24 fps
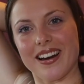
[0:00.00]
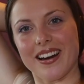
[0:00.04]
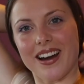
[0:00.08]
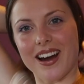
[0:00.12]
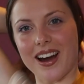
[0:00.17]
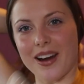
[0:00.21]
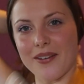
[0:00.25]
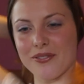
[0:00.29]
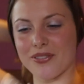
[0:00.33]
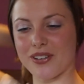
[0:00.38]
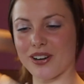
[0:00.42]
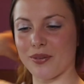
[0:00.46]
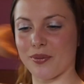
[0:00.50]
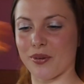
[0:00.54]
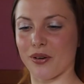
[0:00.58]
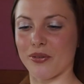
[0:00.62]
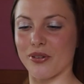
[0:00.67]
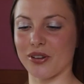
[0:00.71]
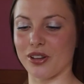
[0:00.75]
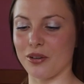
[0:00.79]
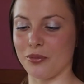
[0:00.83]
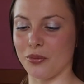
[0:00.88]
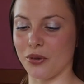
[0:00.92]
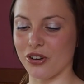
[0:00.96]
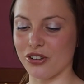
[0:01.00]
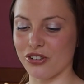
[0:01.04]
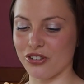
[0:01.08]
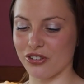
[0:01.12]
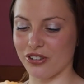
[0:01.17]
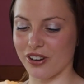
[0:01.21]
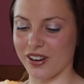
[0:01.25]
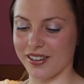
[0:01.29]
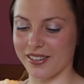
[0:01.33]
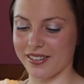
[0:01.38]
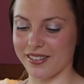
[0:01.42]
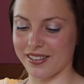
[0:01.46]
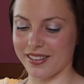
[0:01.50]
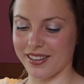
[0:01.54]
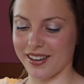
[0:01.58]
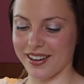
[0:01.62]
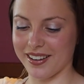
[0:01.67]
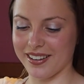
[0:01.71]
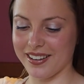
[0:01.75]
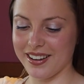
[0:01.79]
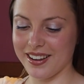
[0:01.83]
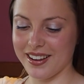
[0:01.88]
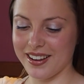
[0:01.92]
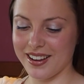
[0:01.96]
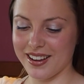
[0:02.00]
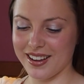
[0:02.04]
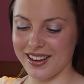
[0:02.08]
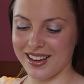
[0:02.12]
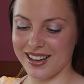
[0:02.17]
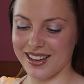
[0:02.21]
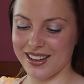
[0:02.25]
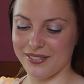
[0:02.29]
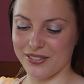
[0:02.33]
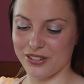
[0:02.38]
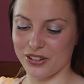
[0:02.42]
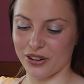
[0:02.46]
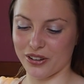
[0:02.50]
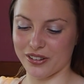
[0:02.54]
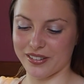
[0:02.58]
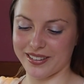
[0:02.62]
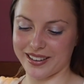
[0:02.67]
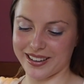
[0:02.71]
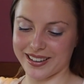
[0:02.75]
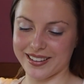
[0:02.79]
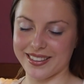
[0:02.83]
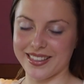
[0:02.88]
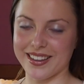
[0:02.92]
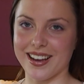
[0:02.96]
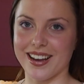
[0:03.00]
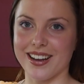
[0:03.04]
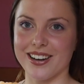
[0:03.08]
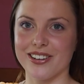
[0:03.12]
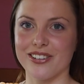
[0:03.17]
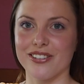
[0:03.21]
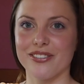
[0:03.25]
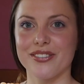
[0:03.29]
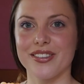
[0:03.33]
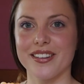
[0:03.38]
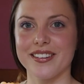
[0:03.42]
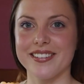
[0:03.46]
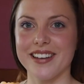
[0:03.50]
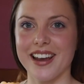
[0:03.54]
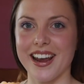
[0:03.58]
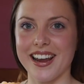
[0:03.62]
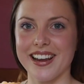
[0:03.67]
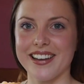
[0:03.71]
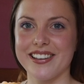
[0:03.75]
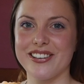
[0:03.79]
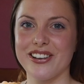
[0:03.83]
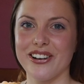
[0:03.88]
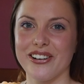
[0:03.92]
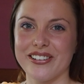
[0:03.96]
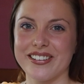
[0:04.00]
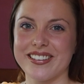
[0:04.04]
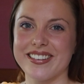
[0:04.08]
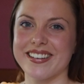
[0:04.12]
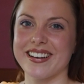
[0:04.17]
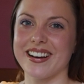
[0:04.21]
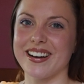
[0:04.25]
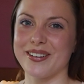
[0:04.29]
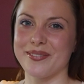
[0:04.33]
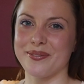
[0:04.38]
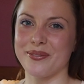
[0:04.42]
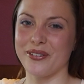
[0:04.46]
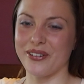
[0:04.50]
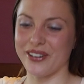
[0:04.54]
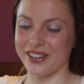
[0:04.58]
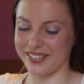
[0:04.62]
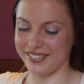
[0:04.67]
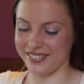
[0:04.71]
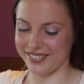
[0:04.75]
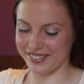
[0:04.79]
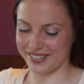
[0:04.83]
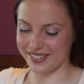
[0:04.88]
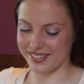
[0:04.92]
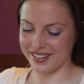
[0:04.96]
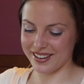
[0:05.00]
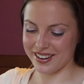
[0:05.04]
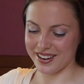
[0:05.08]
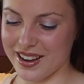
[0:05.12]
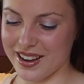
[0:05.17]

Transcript: I'm going to be really moisturised today, even though it's like the end of the day, so it's kind of pointless.